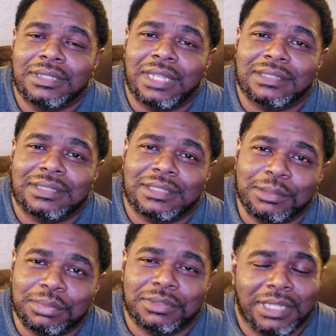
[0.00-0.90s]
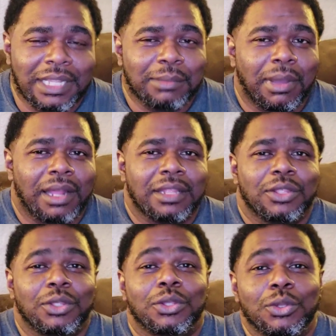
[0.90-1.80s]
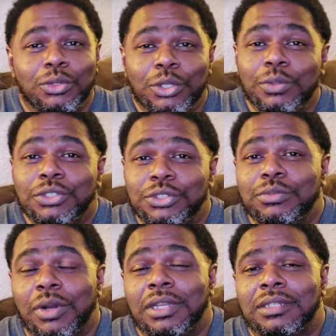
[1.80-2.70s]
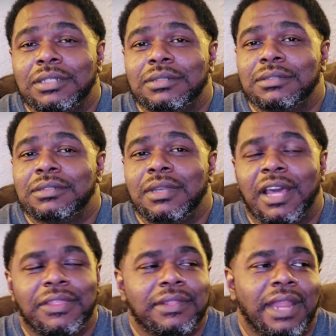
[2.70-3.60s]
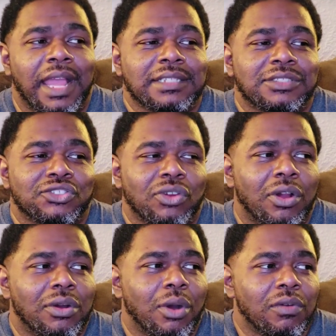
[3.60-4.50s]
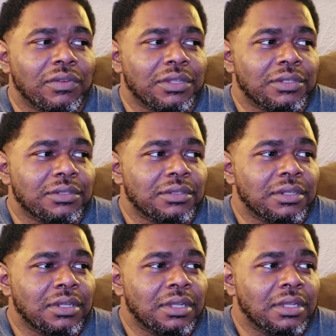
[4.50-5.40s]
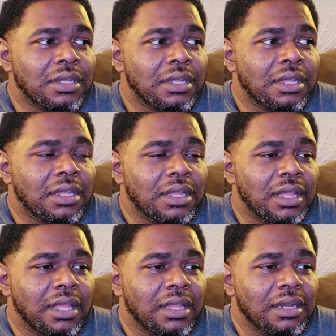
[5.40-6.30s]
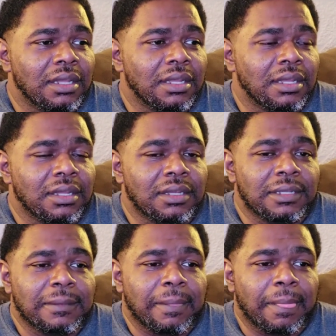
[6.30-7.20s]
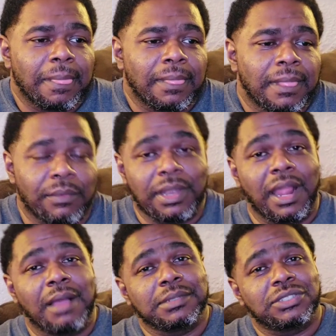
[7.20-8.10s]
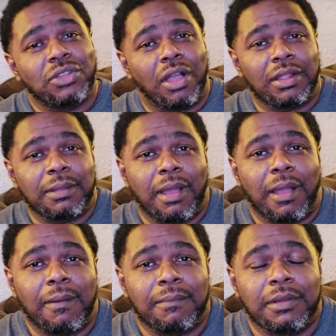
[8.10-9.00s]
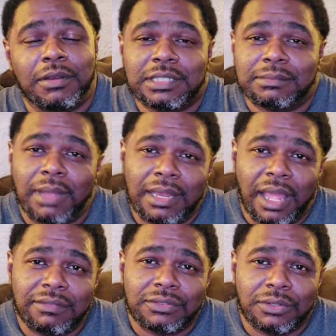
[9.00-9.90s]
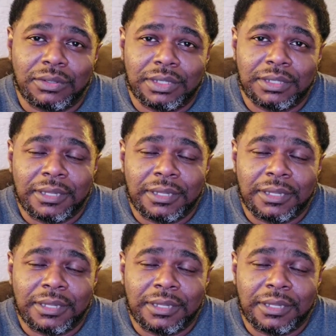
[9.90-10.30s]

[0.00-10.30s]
That's the simple thing about it. You do what you want to do. Nothing has control over you. And, like right now I'm just talking about, this is my life story.